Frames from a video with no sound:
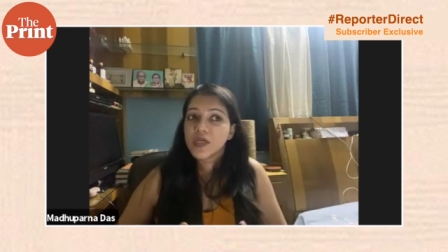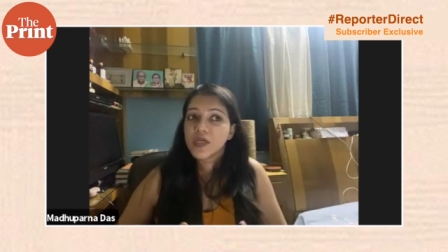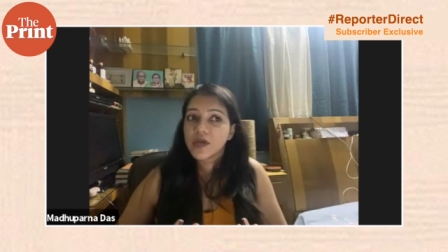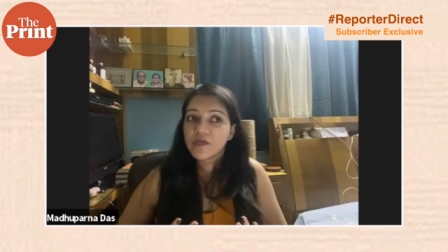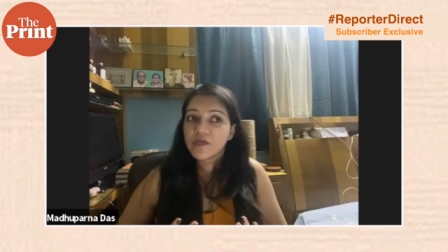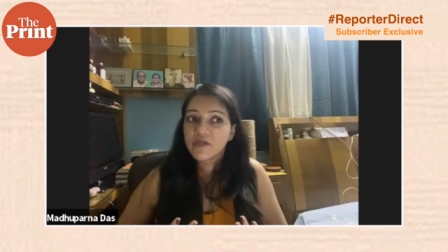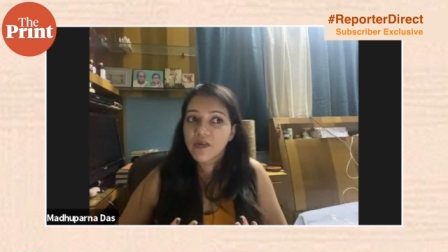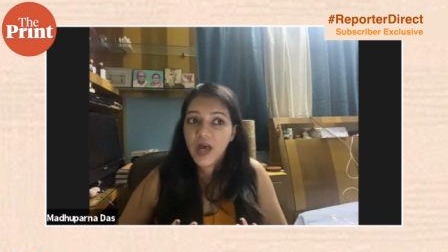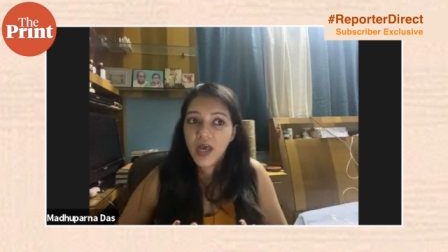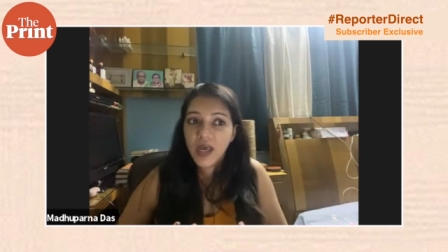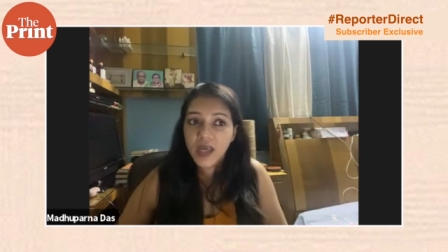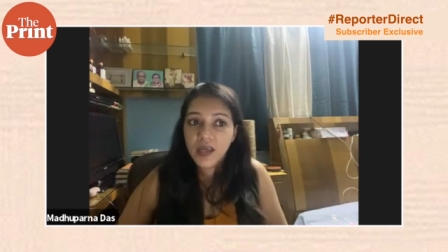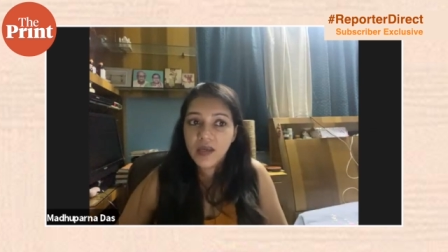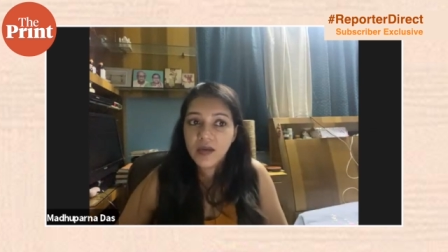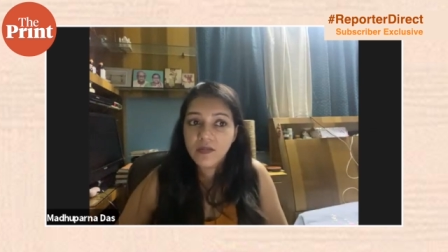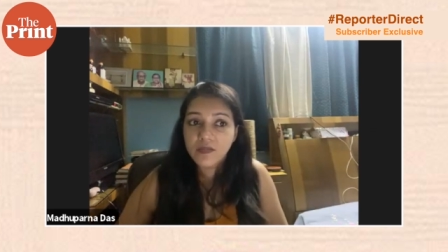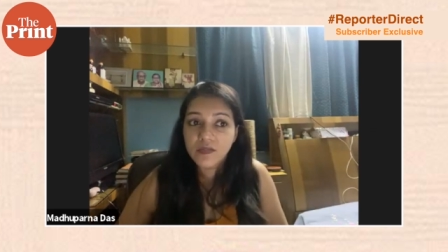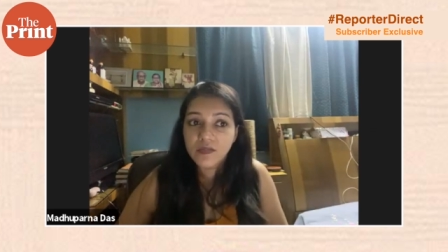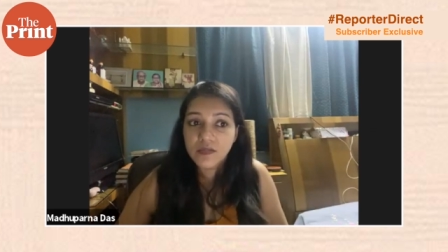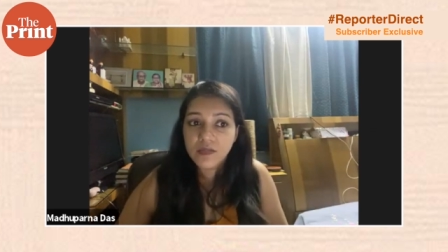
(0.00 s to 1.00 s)
if
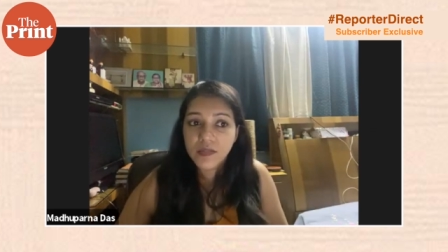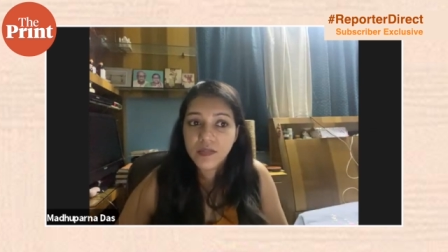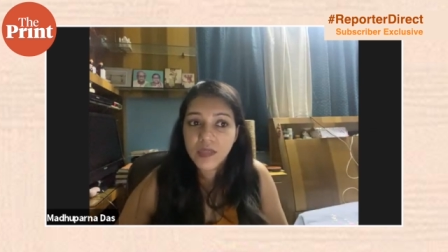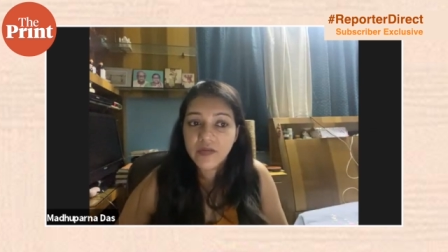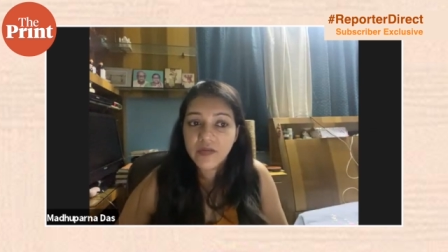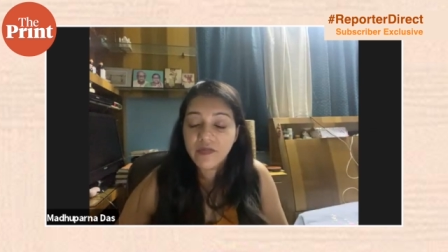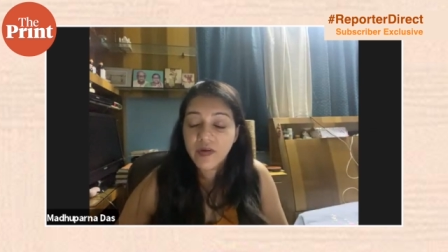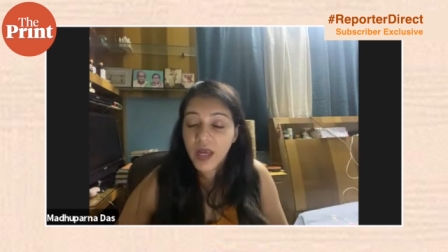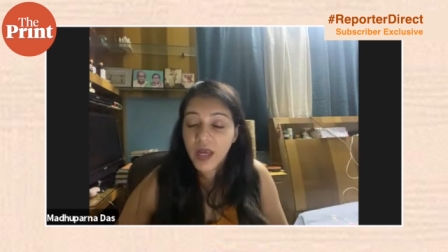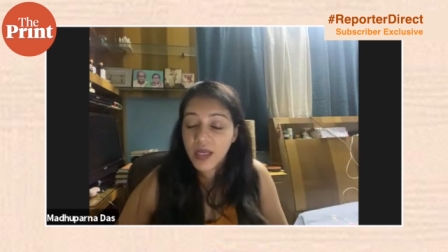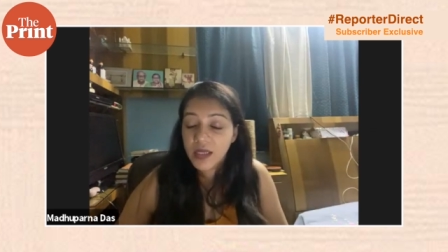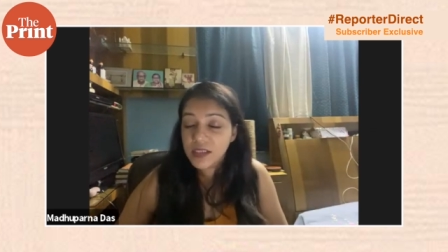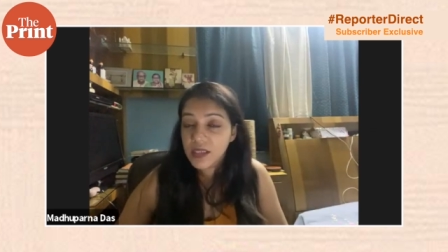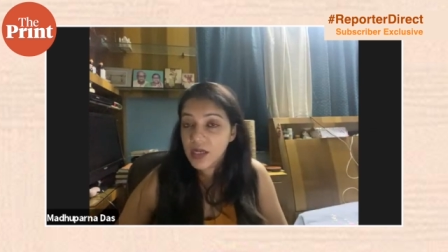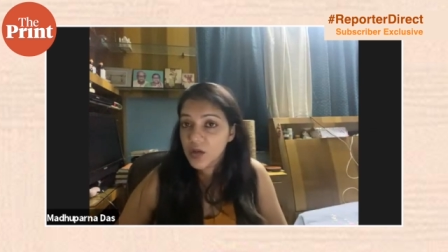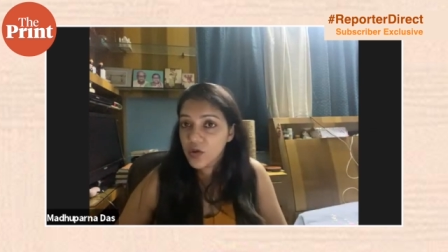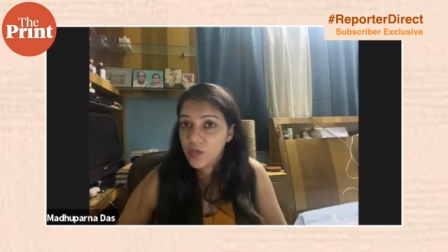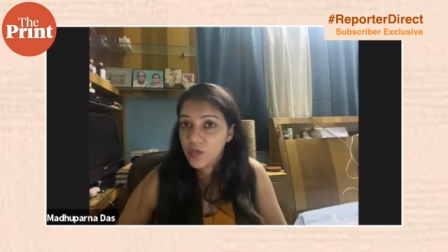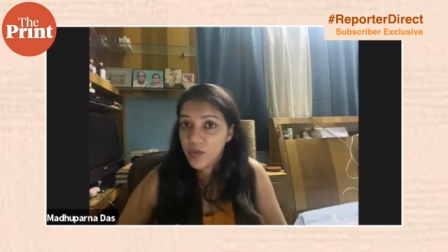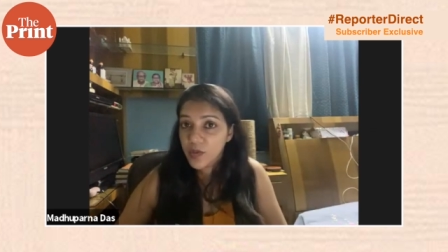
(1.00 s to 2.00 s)
i if i tell
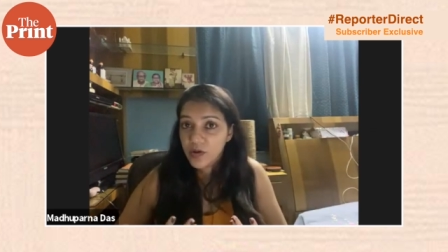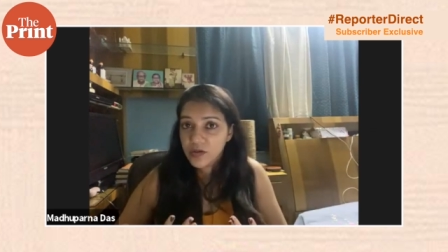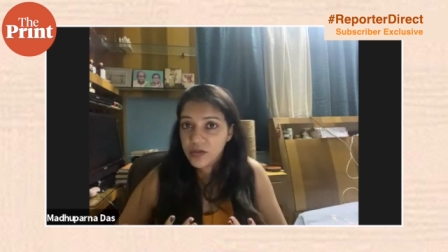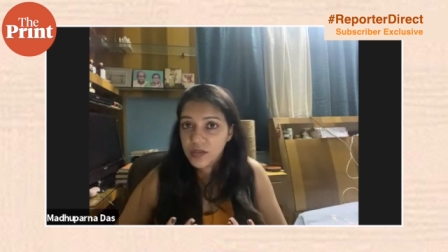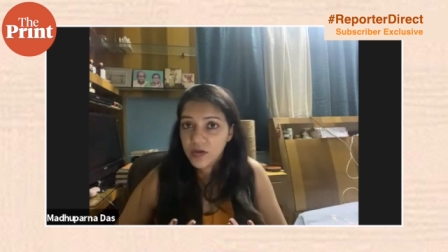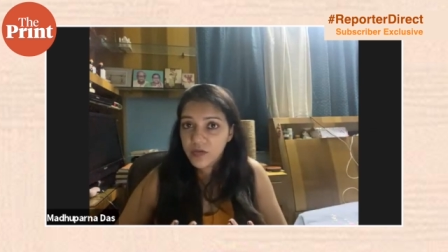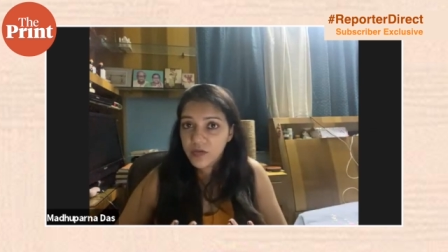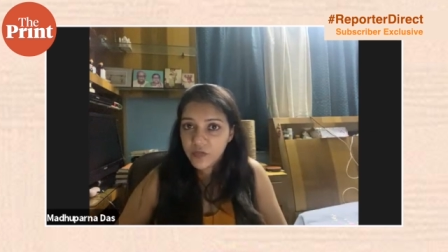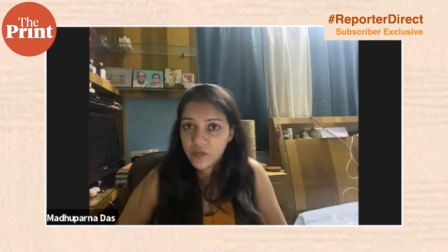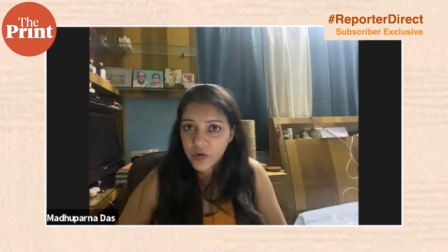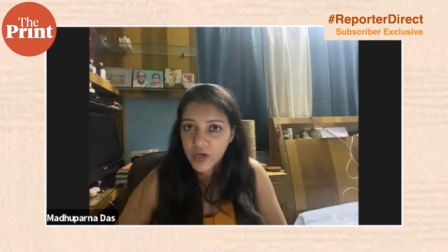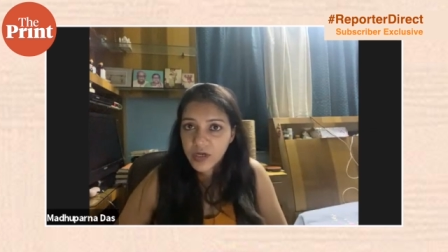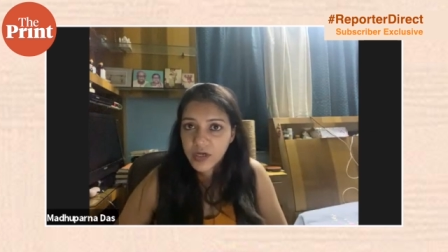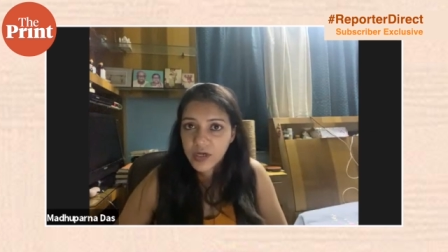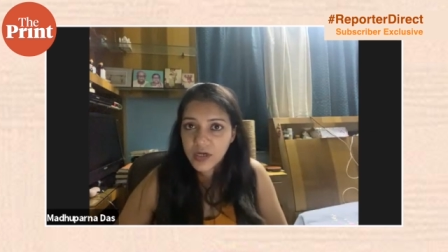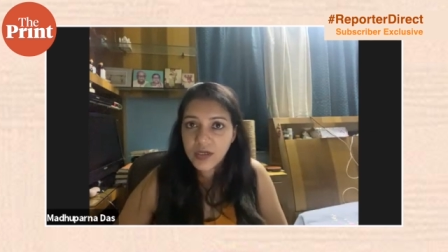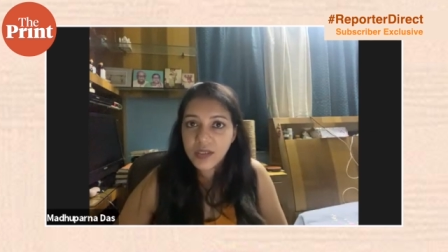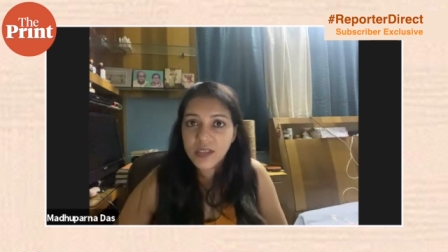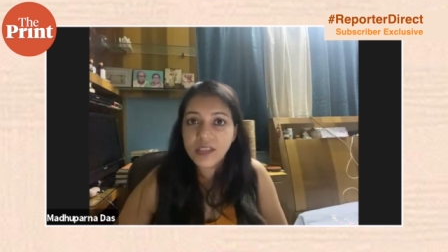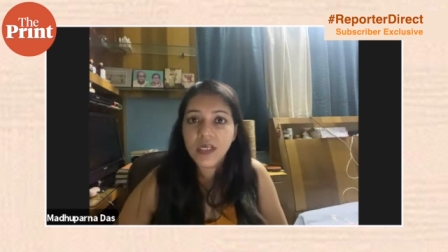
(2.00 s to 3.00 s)
you about the
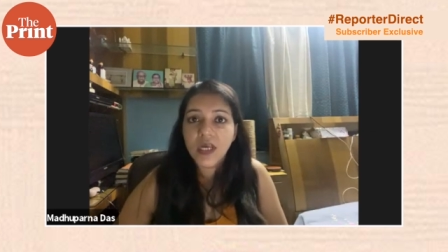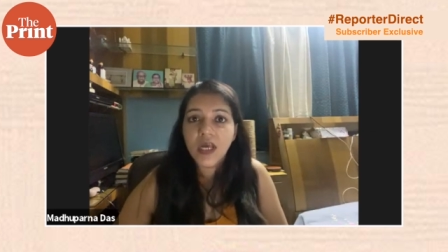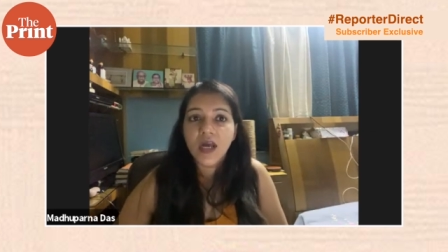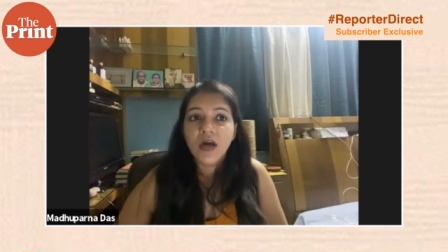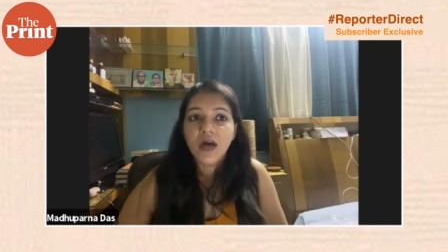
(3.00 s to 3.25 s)
workers